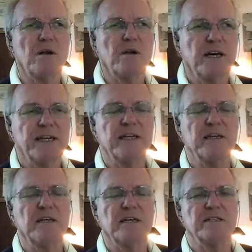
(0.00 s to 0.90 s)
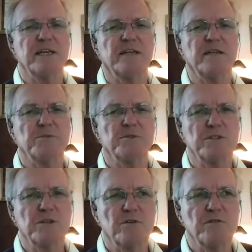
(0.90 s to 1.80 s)
not analyze and
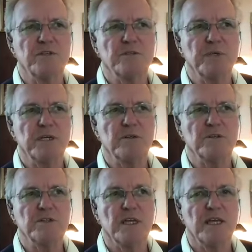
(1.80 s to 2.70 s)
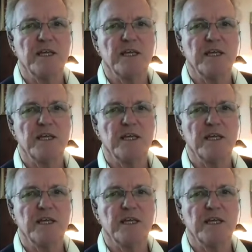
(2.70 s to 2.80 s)
observe is because